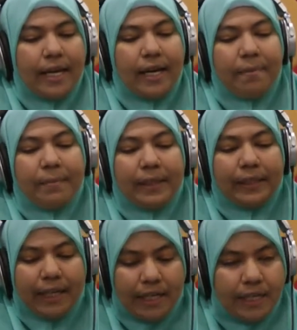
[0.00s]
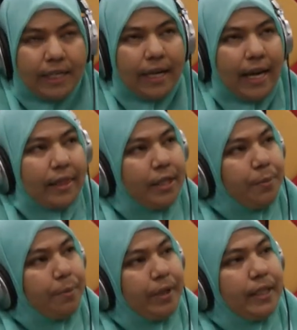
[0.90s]
In Malaysia at
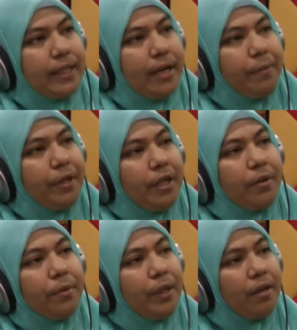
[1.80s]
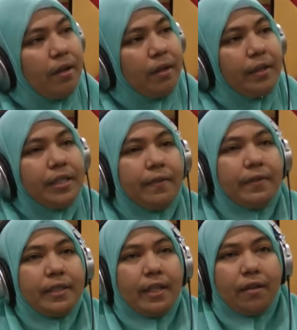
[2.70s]
this point in time, you can only call yourself
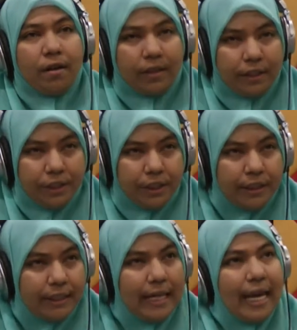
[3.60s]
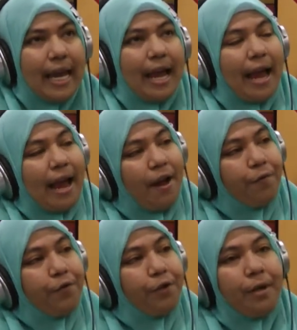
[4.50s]
a psychologist
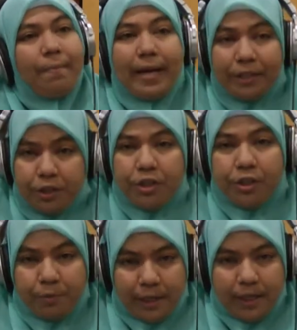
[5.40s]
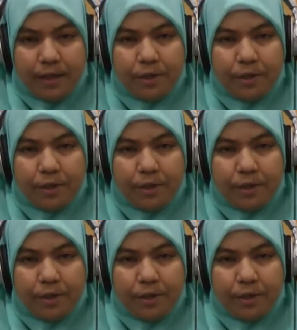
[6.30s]
after a master's degree.